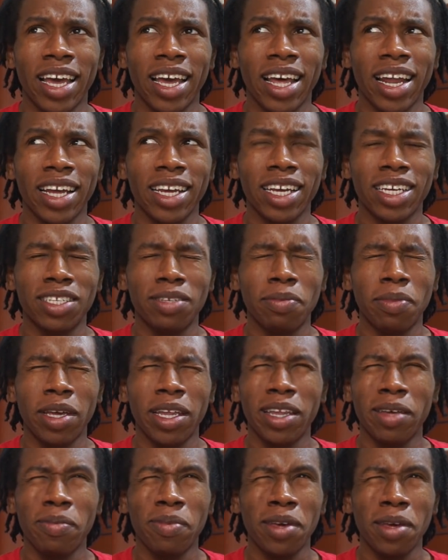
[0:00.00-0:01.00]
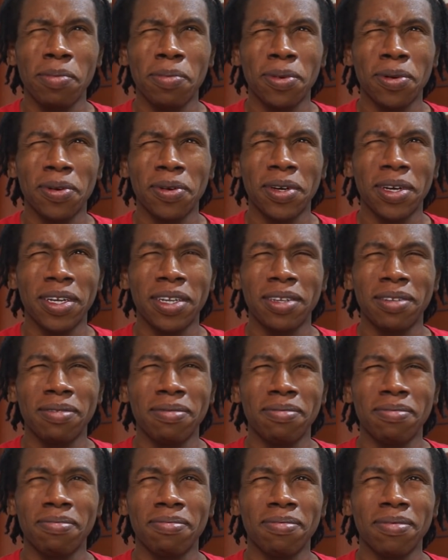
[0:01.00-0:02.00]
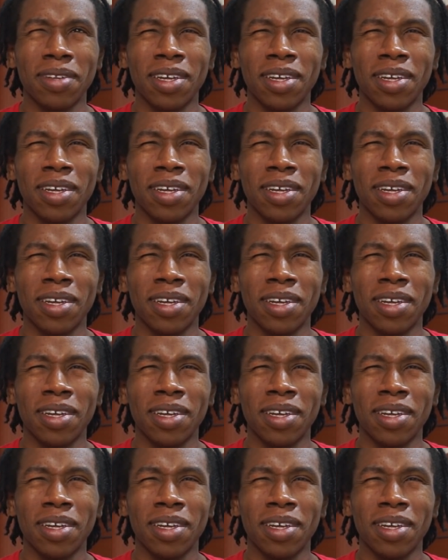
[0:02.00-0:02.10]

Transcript: and I guess meeting people and